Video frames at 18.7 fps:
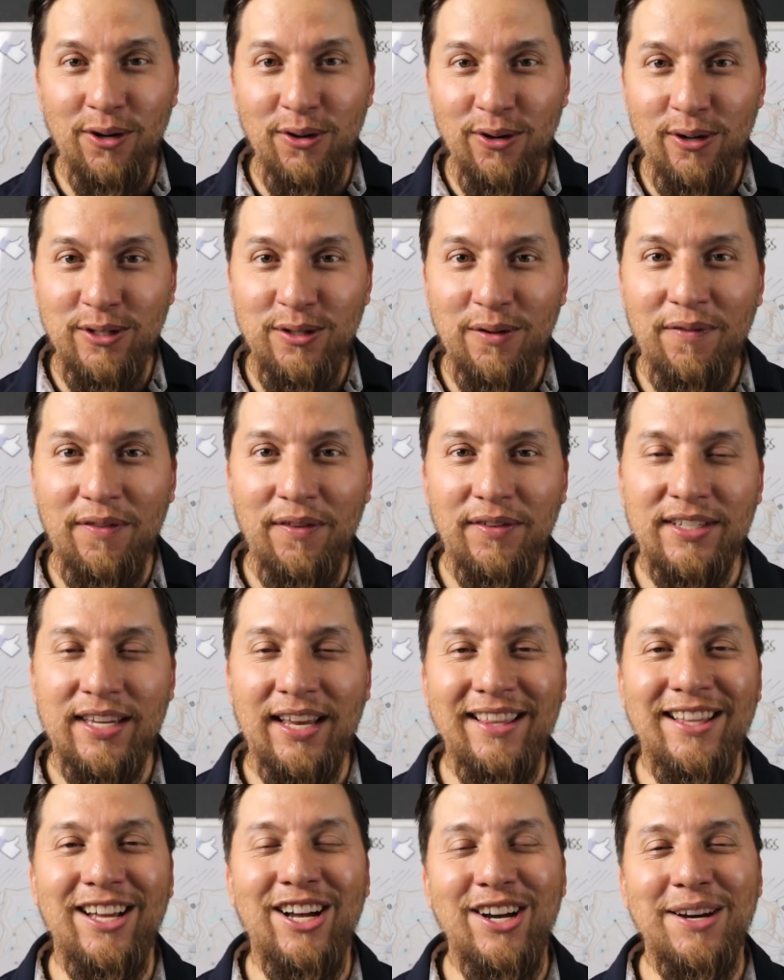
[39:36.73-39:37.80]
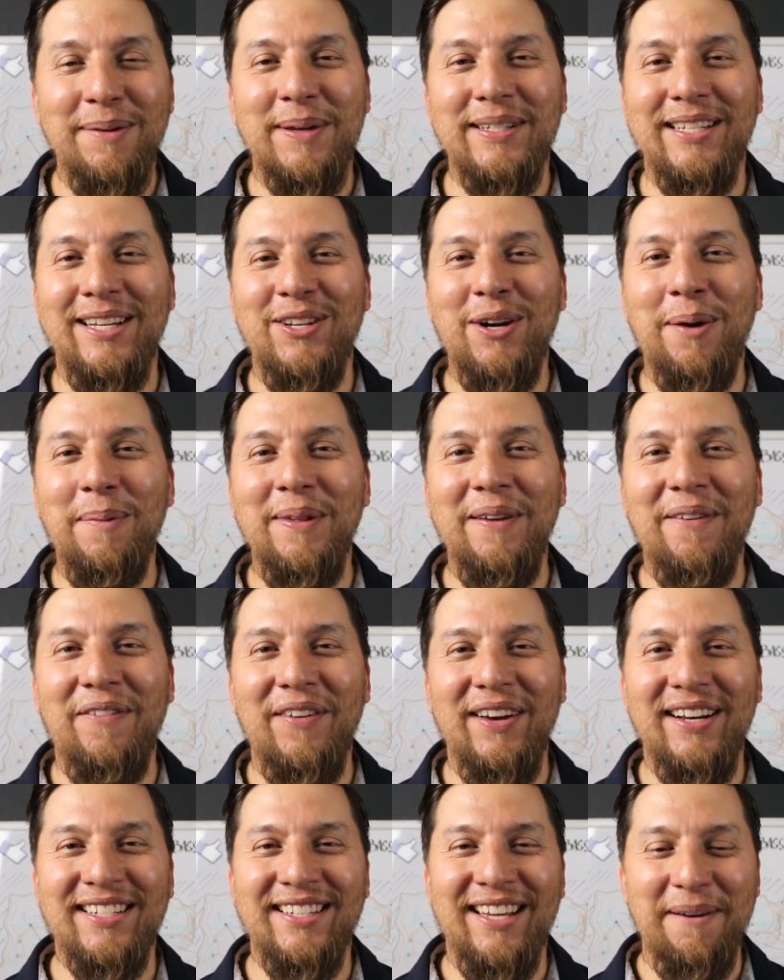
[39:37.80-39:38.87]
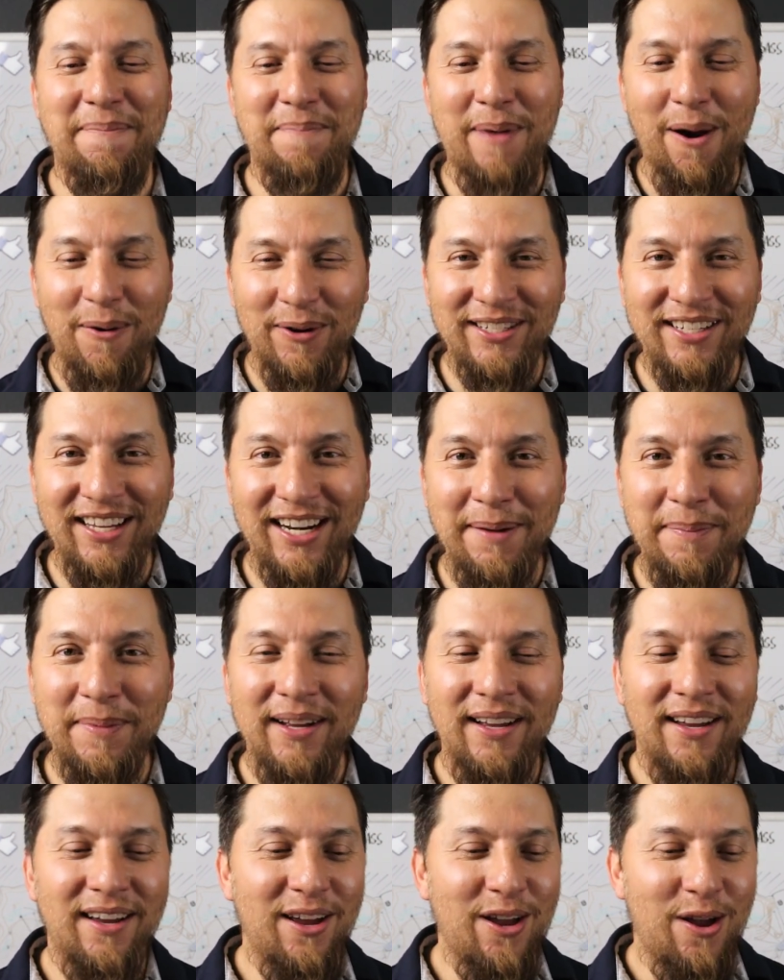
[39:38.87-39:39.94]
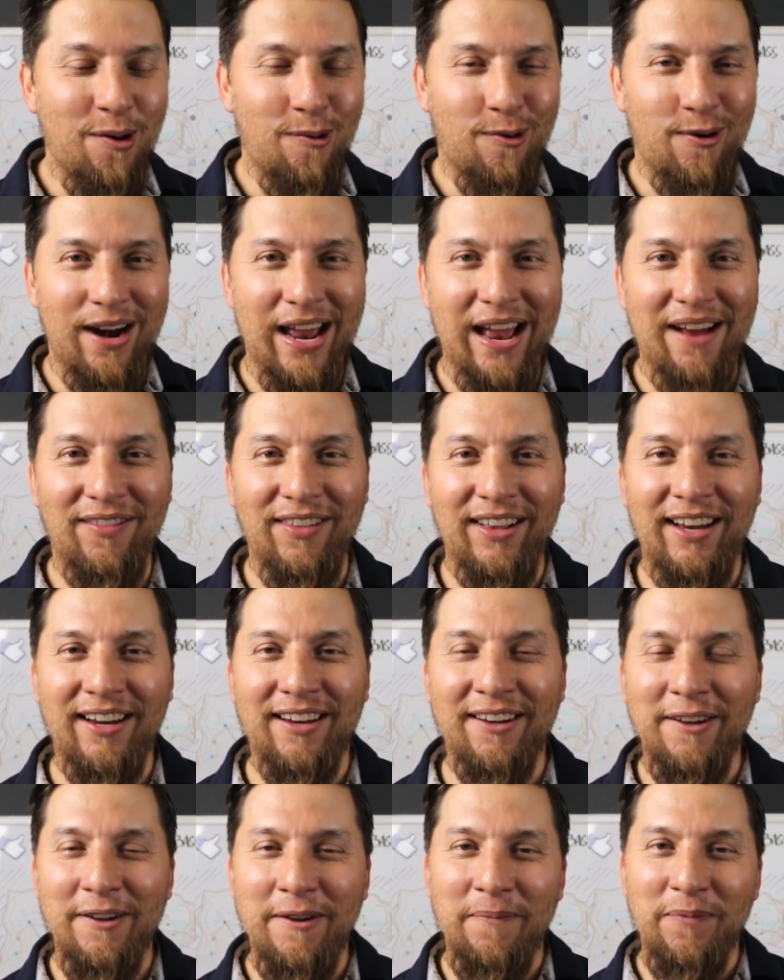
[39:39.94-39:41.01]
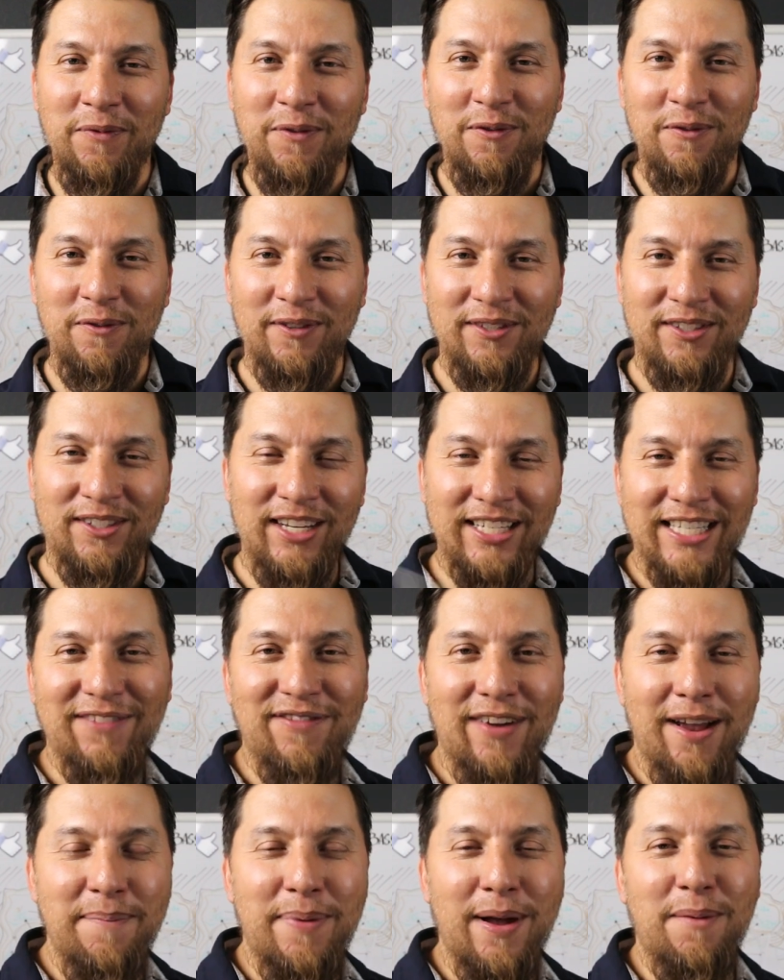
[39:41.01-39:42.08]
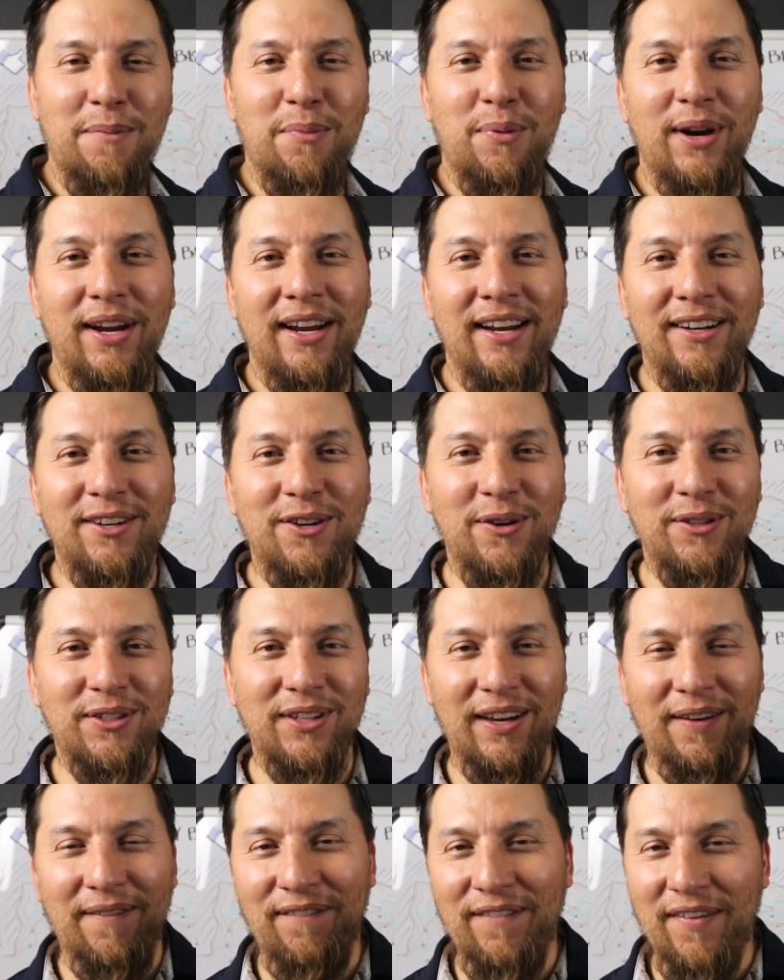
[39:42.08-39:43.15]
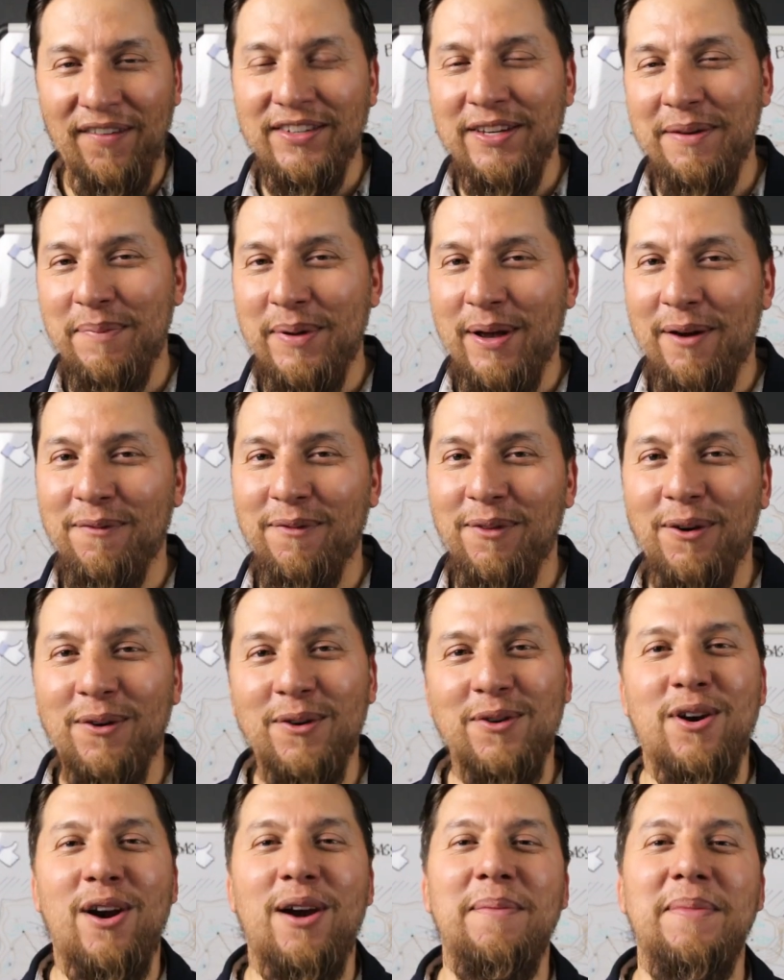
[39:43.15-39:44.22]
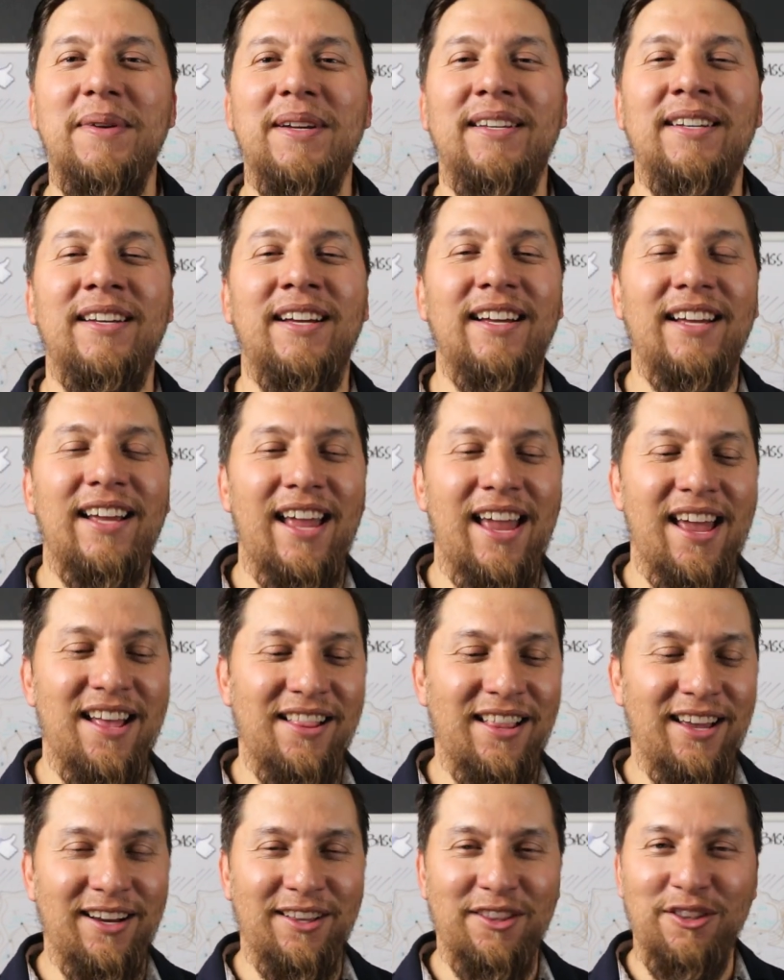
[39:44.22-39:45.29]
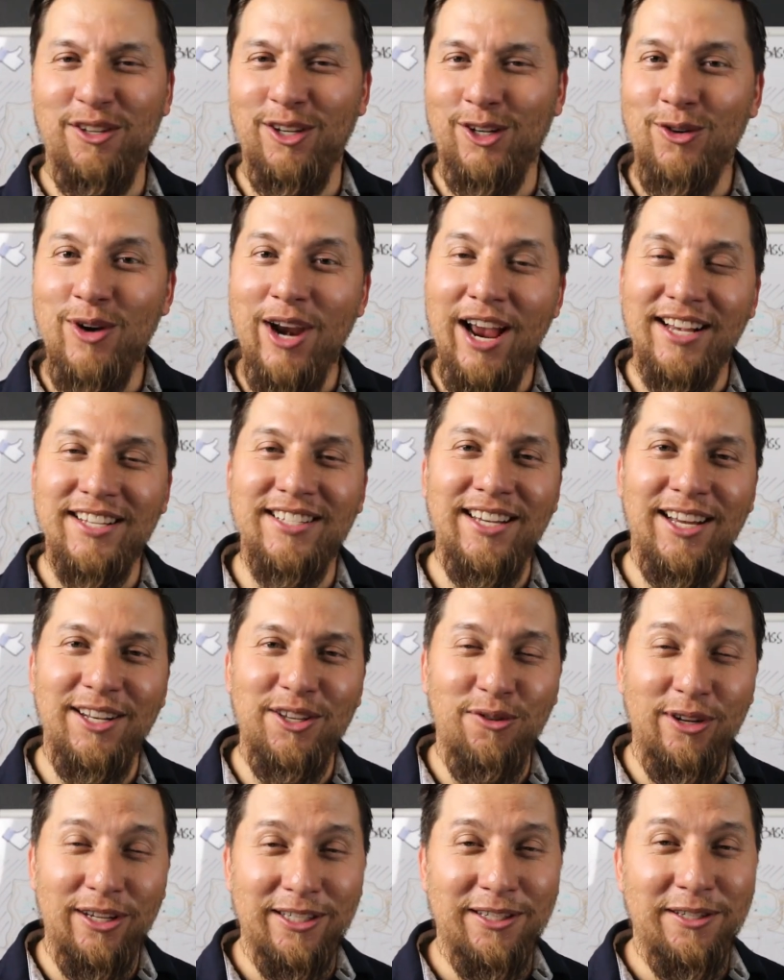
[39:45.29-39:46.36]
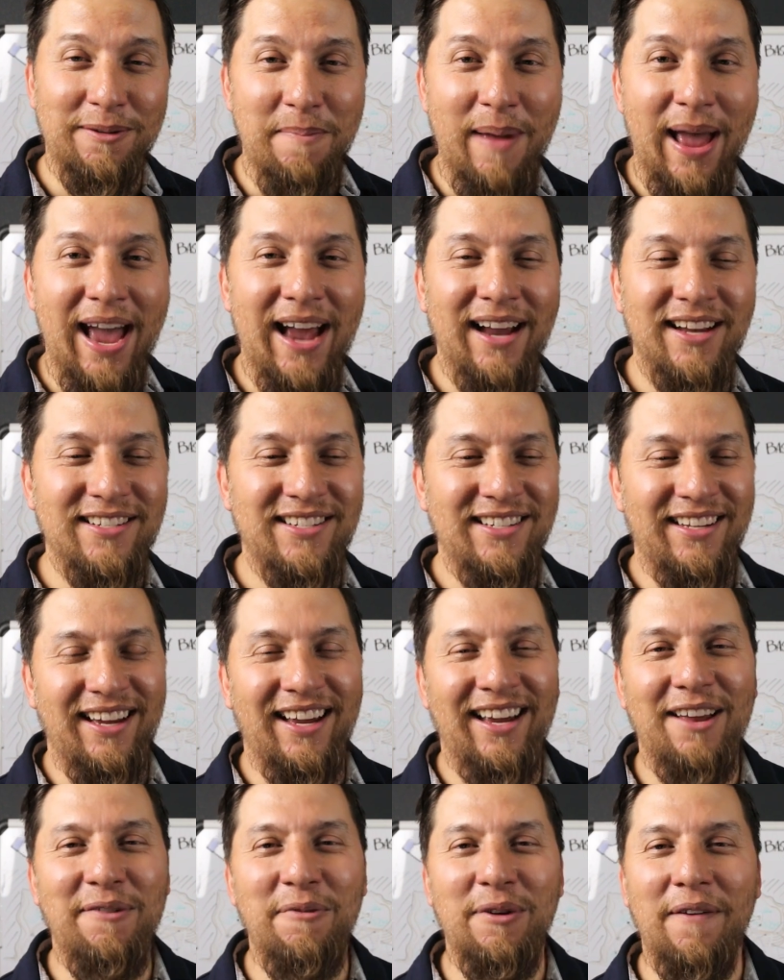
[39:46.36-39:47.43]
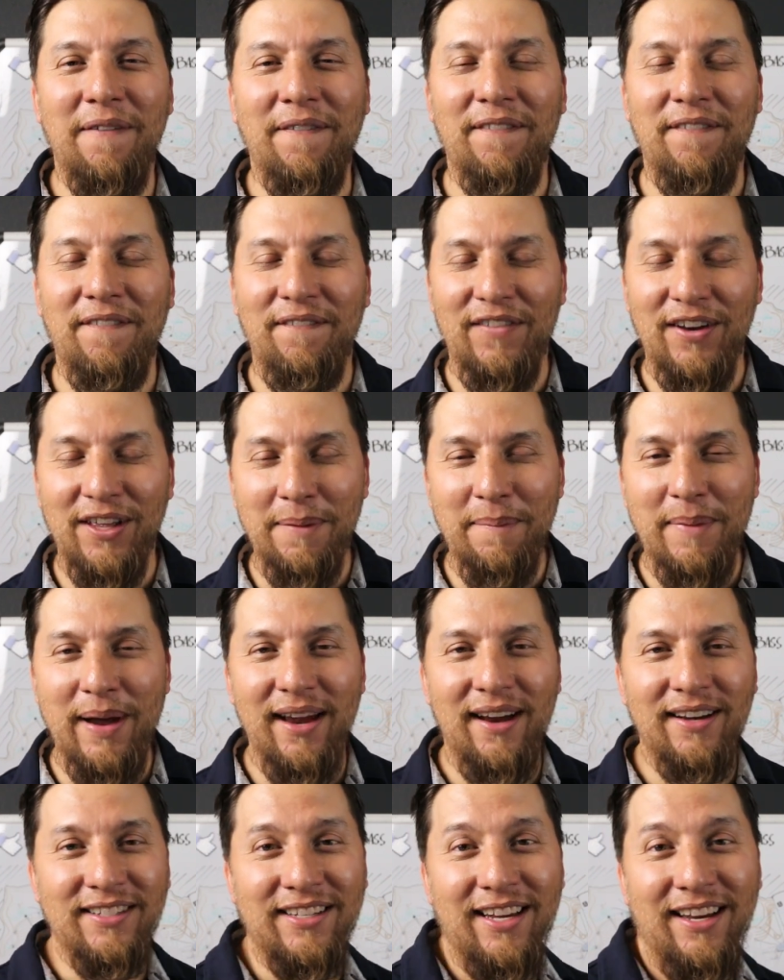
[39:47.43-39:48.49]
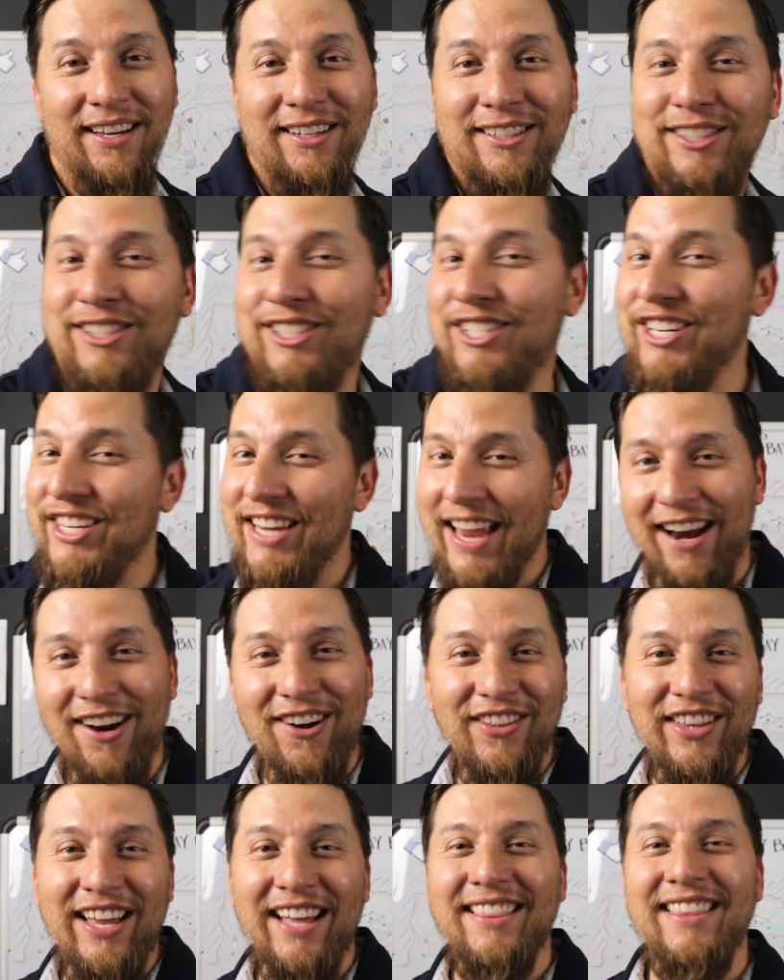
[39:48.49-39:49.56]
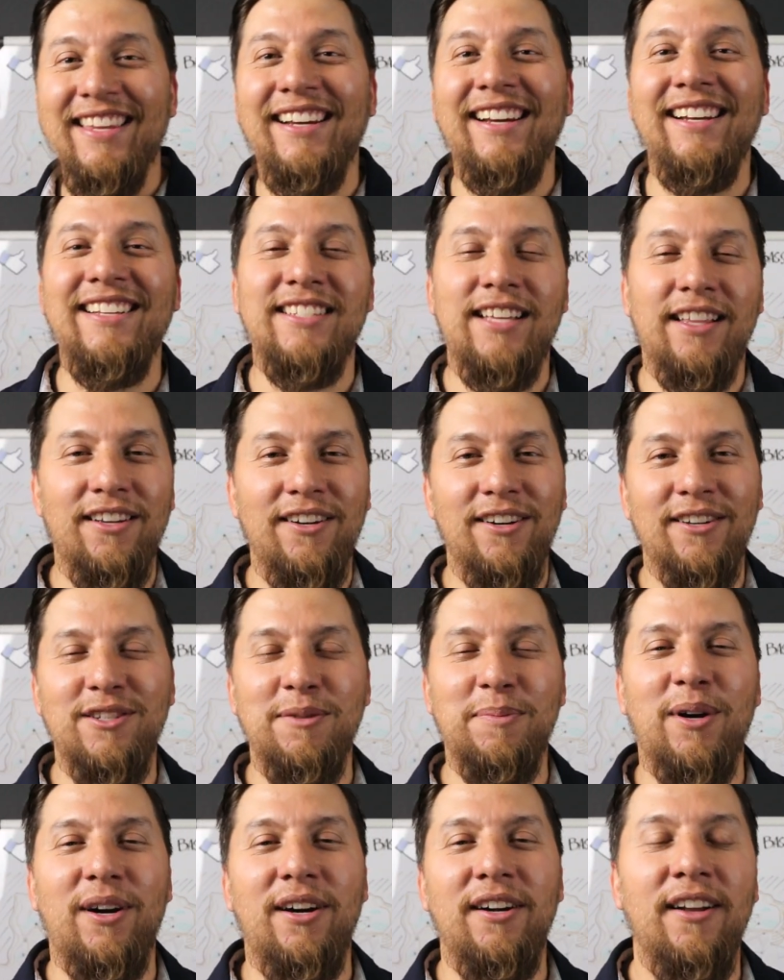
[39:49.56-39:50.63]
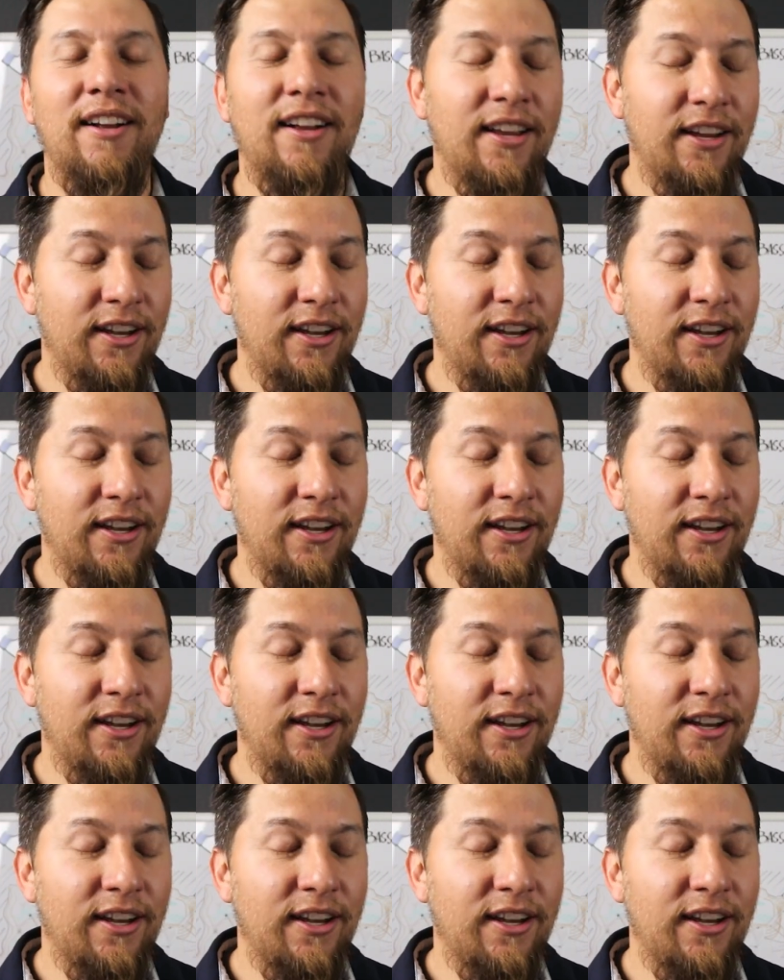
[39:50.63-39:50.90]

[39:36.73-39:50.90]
So used to setting the hook because I normally fish like power setup or I have like 65 pound braid going to like 15 pound fluorocarbon and like the drag set to its max and when I feel a bite I just kind of yank on that thing and set the hook super hard.